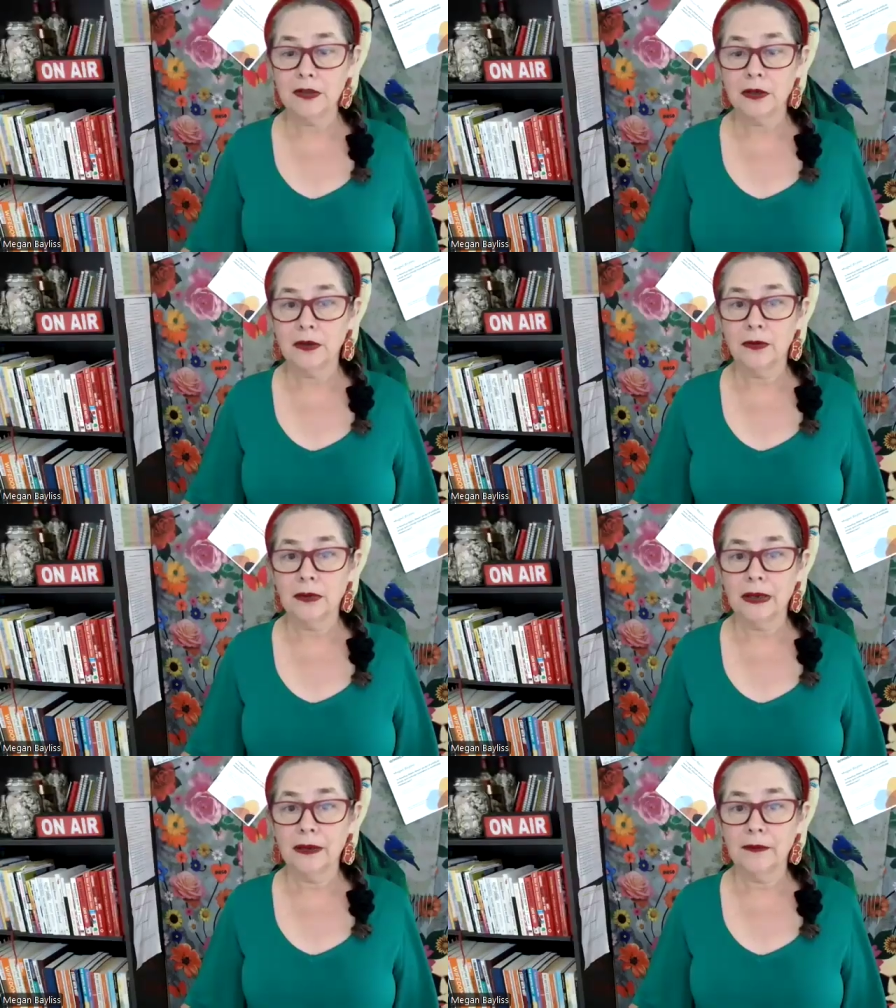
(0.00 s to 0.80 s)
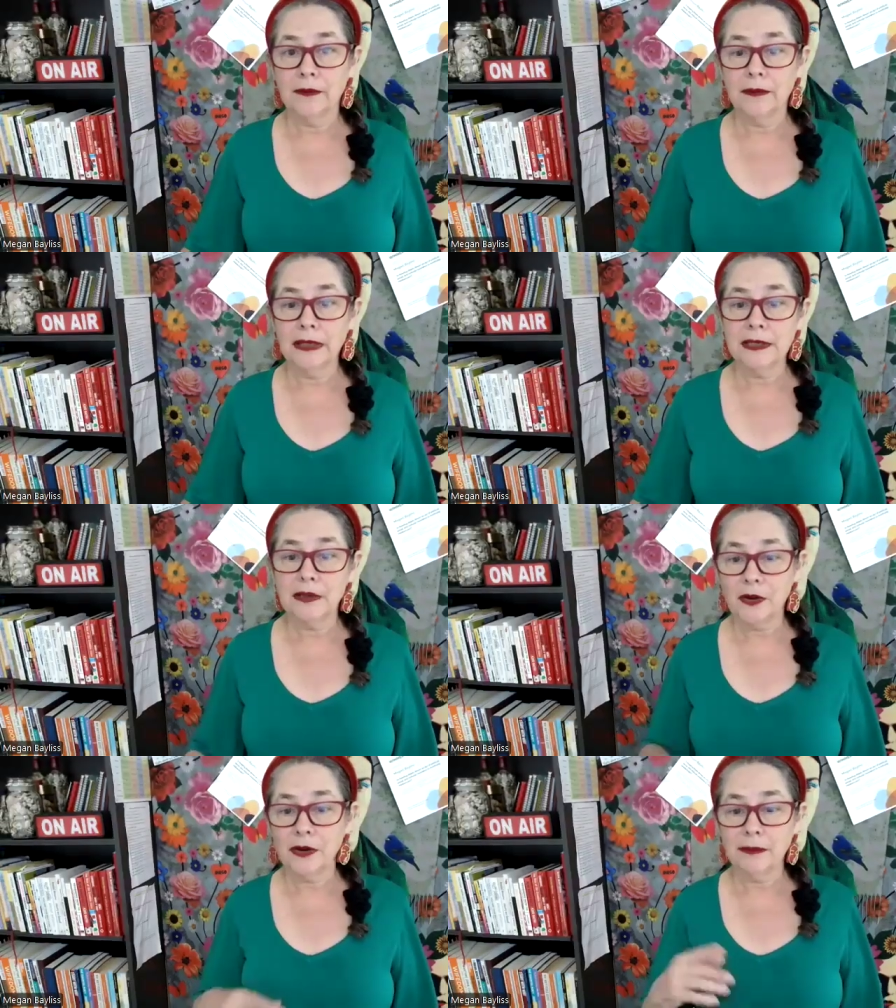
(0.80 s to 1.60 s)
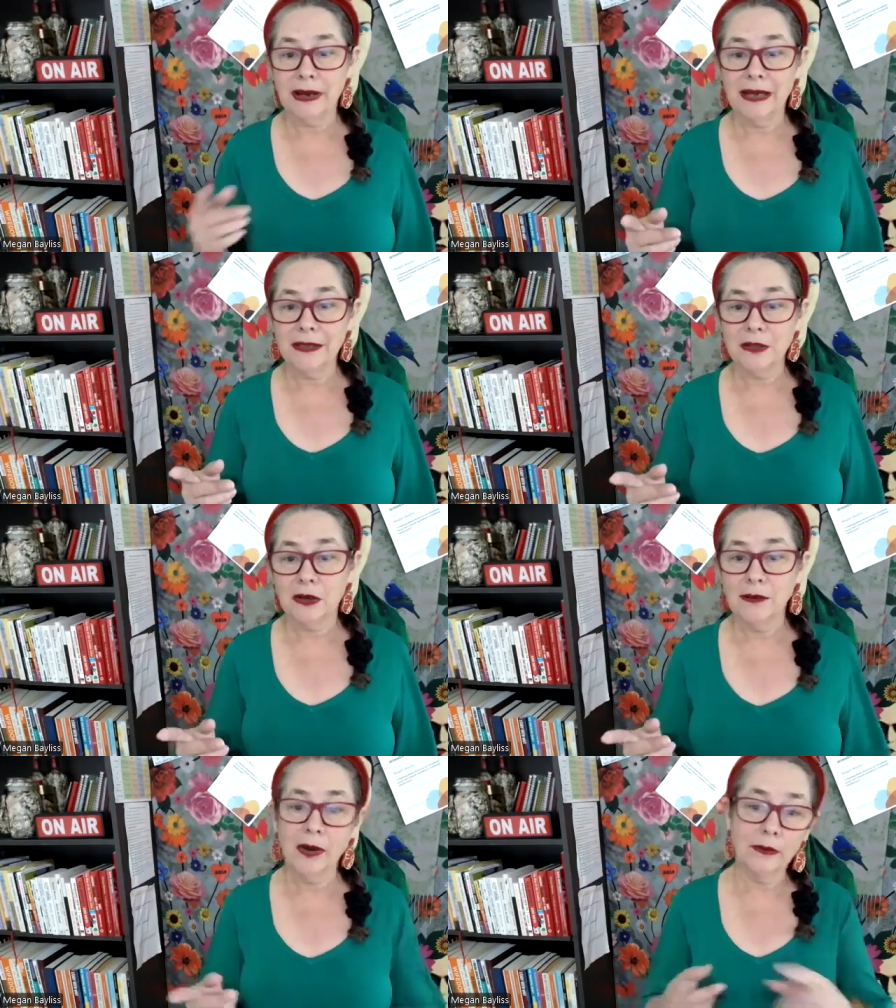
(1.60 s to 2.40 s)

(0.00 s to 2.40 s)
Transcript: So instead of going part-time,